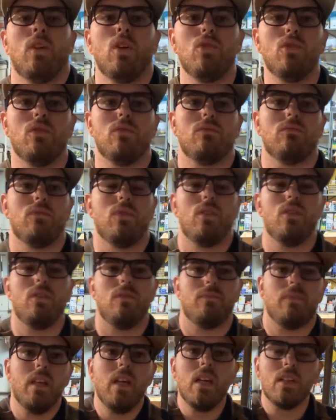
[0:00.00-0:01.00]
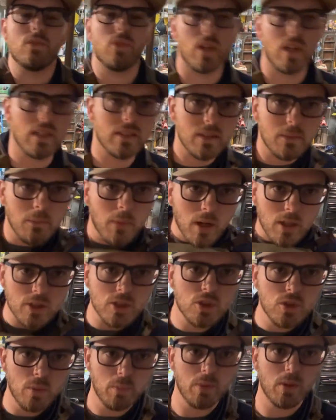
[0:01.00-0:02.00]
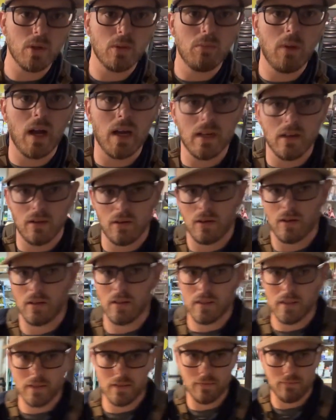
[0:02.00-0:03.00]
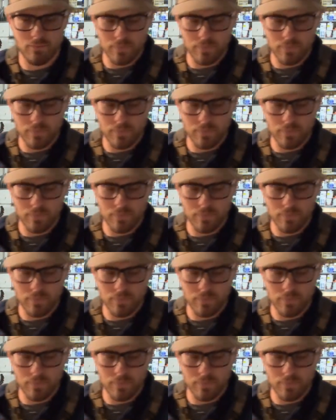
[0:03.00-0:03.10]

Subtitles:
So I got the marsupial bino harness.